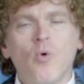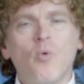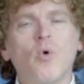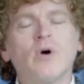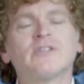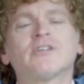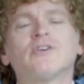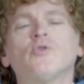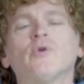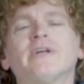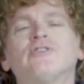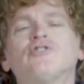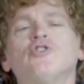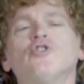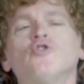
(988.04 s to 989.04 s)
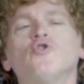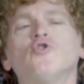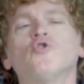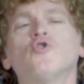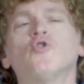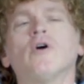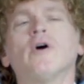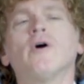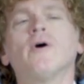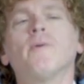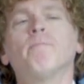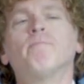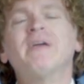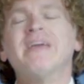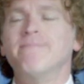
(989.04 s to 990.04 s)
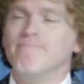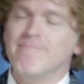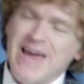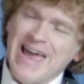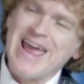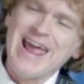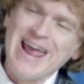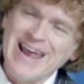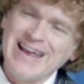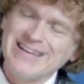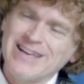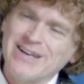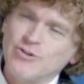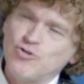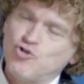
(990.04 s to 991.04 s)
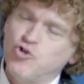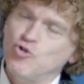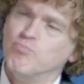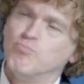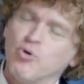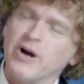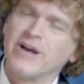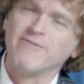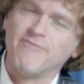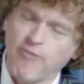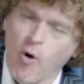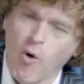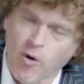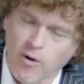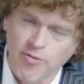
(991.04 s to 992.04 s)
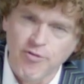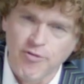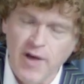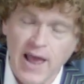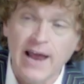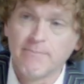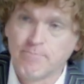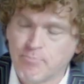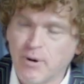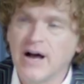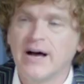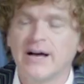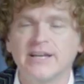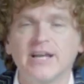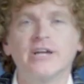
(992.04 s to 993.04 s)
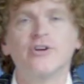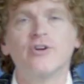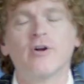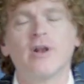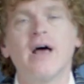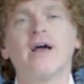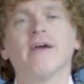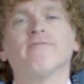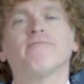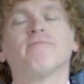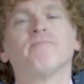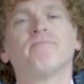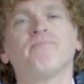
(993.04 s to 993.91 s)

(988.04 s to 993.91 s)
what's going to be made to bring forth and bud in your life